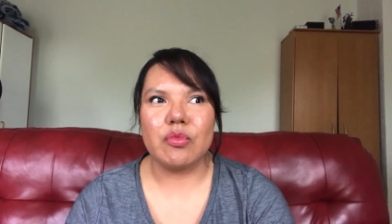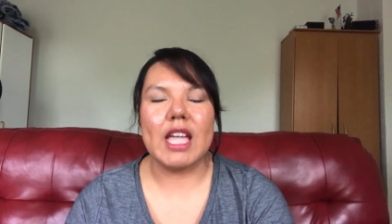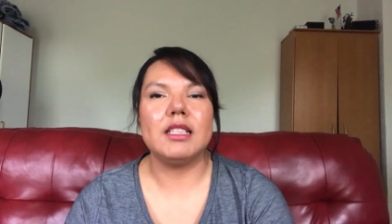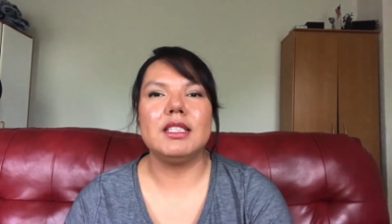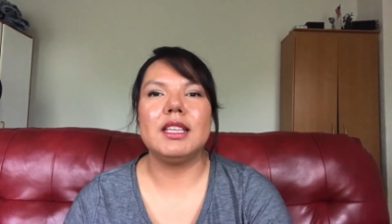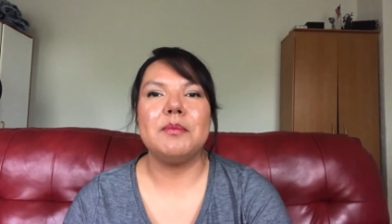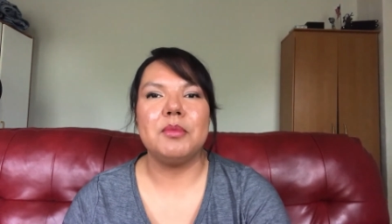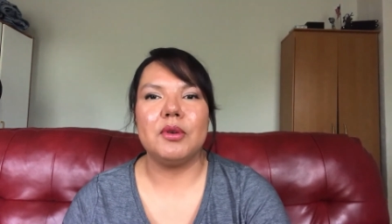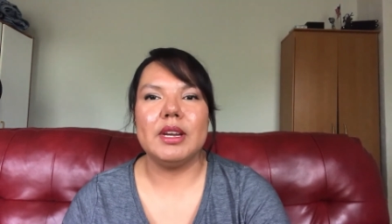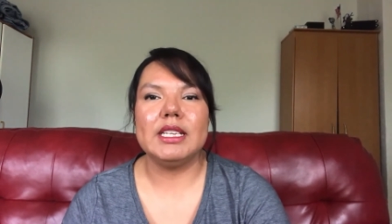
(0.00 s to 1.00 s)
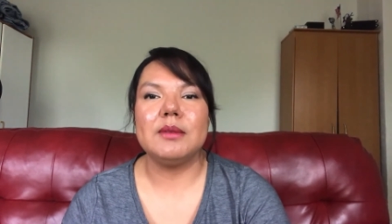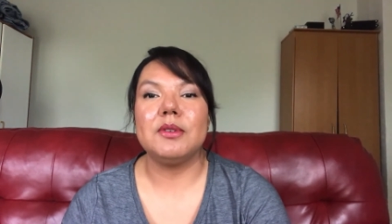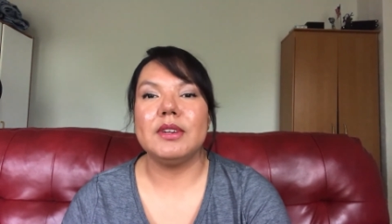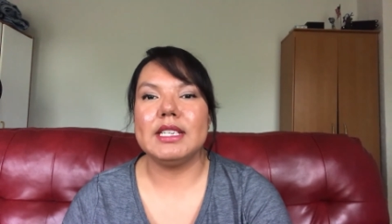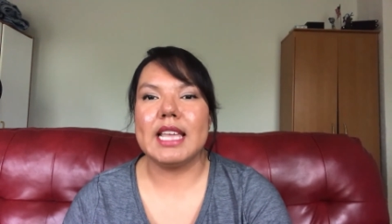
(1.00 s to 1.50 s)
At some point I'm
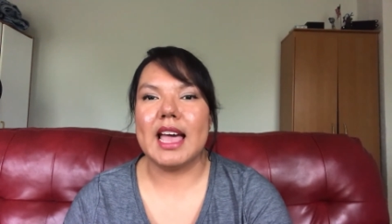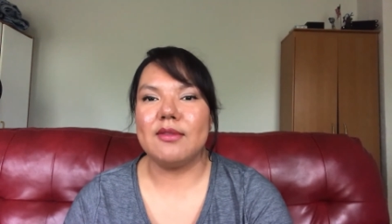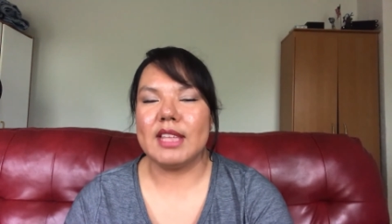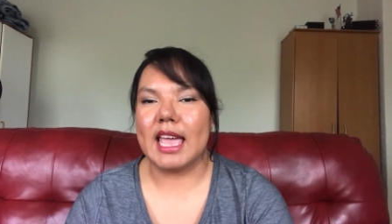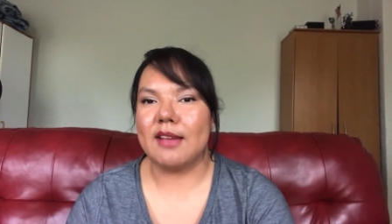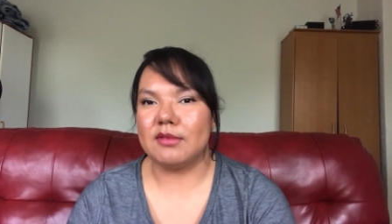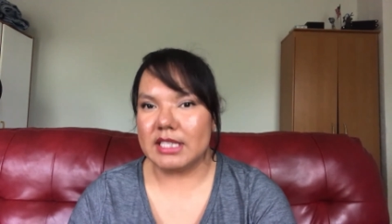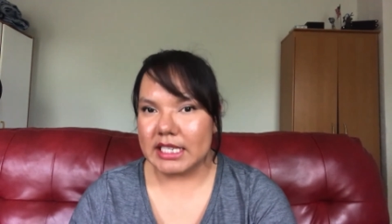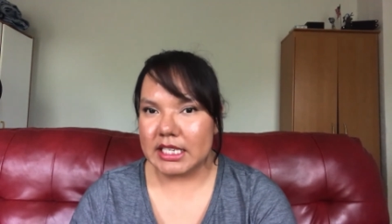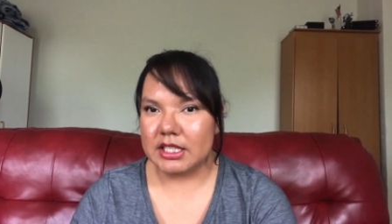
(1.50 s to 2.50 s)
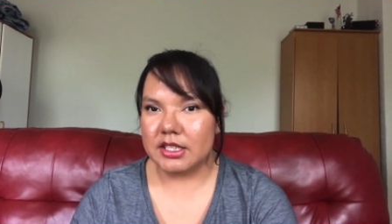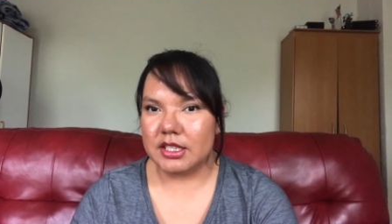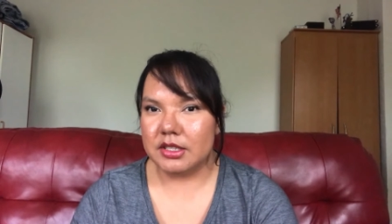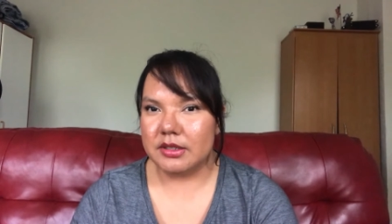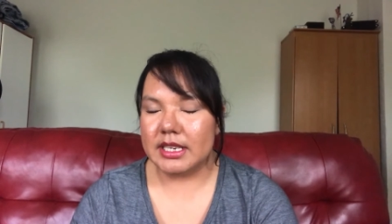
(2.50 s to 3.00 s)
going to have knee
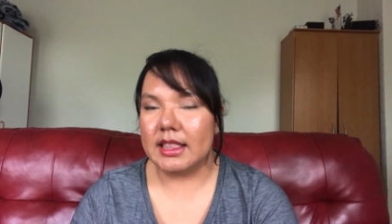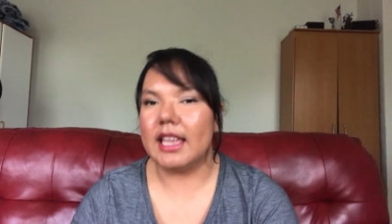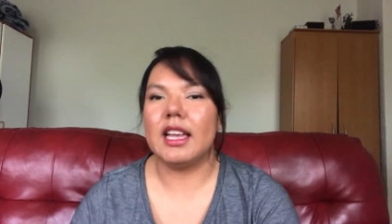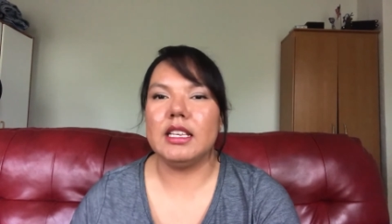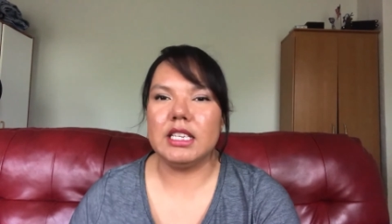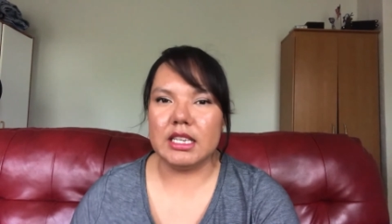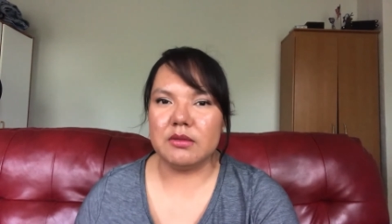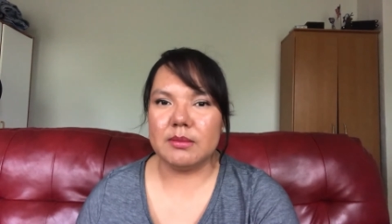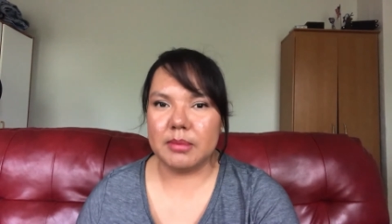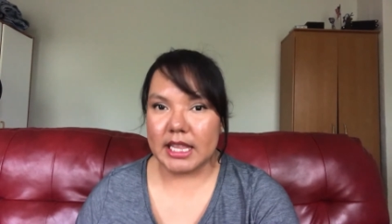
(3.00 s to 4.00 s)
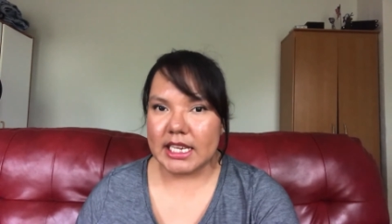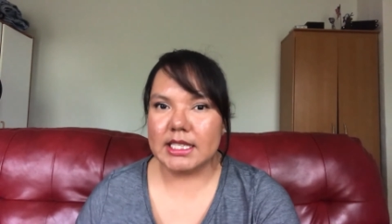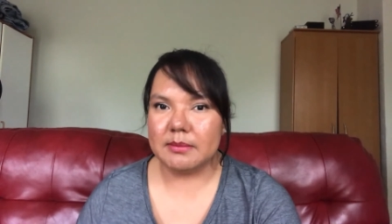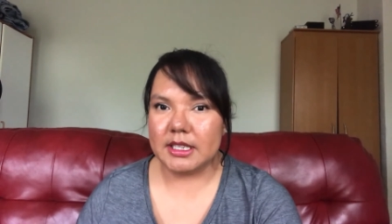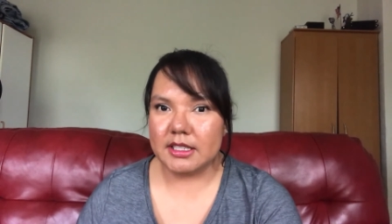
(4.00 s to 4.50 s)
surgery, like a knee
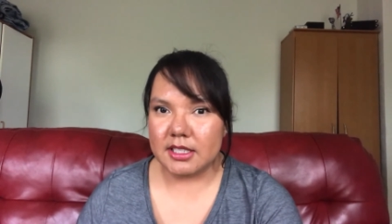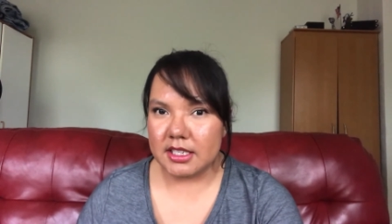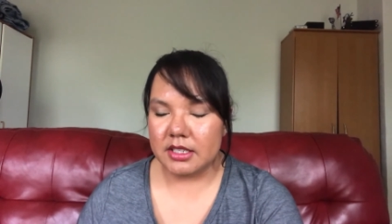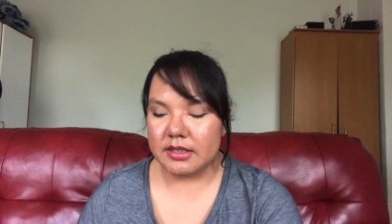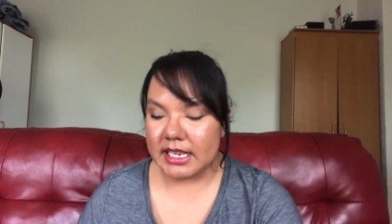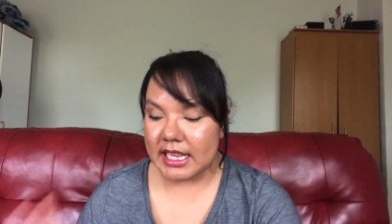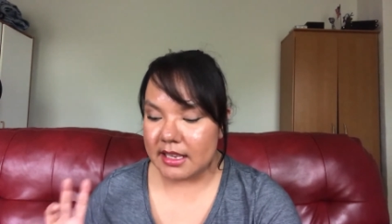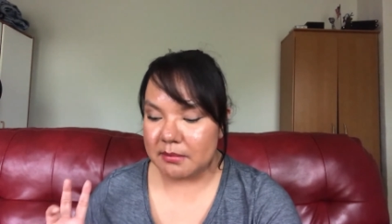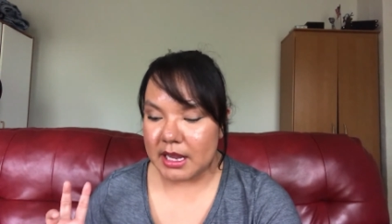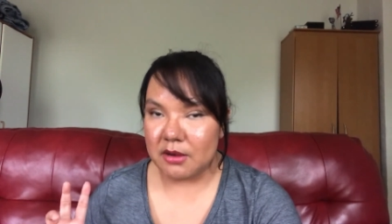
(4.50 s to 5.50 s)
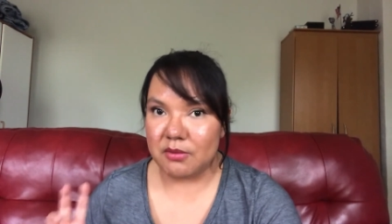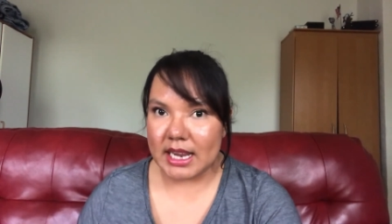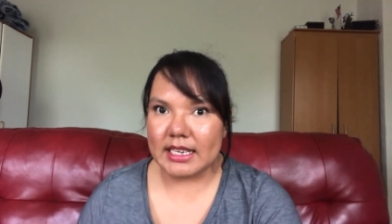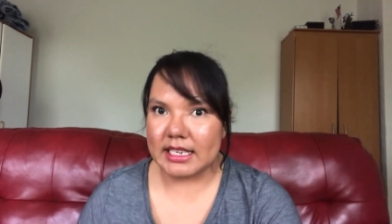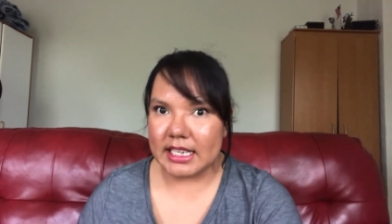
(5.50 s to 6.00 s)
replacement surgery in my
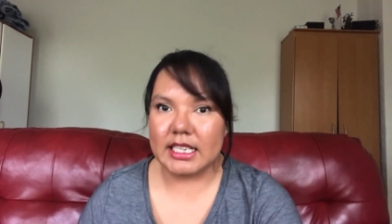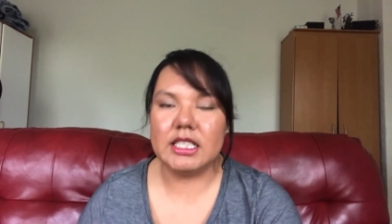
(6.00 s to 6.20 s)
right knee.